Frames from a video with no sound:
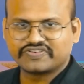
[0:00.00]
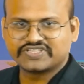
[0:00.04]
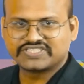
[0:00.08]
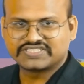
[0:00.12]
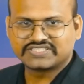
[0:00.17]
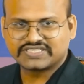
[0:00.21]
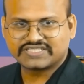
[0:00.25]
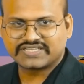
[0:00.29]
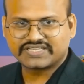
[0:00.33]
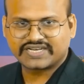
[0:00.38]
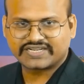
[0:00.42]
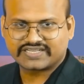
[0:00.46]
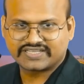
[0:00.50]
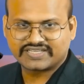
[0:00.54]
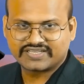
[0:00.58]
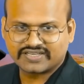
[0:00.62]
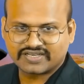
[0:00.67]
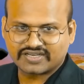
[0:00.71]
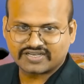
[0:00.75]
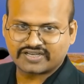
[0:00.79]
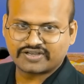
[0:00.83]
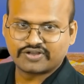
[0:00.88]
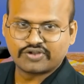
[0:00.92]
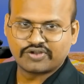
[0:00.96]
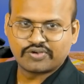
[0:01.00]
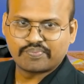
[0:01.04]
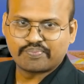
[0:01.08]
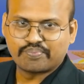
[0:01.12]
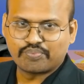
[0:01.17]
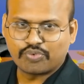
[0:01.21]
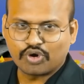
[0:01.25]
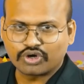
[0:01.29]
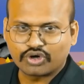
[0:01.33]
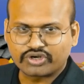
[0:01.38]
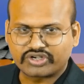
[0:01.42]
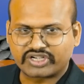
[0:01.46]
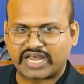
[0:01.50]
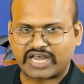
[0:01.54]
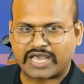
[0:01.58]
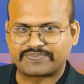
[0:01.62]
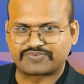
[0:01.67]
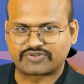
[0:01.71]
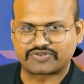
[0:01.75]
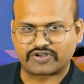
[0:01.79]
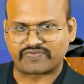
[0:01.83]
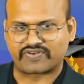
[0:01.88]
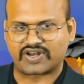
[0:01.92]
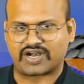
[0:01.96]
see that here both
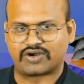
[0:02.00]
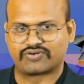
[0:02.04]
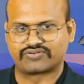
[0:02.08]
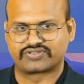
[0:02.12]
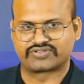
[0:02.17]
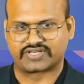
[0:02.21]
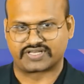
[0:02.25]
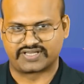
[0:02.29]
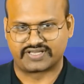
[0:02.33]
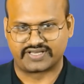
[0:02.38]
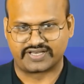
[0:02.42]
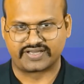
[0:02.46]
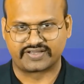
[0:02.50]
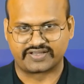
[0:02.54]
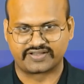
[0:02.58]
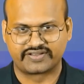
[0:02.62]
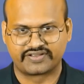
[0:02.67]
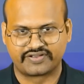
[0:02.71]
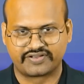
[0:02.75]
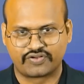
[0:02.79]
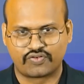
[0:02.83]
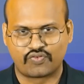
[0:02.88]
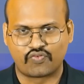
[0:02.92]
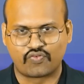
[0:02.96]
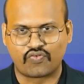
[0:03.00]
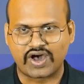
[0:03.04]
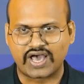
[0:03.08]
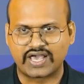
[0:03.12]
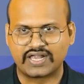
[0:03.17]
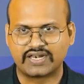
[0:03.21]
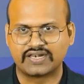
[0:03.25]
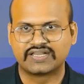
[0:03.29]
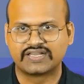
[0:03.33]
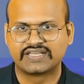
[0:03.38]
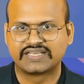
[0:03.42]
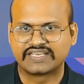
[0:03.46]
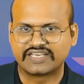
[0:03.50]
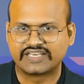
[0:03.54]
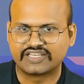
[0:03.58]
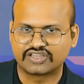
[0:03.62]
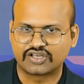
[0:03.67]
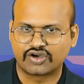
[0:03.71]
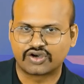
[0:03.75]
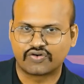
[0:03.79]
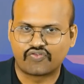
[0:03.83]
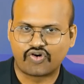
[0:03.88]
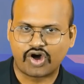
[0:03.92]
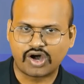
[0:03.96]
types of clouds are there, while in
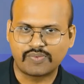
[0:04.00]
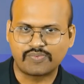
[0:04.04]
the warm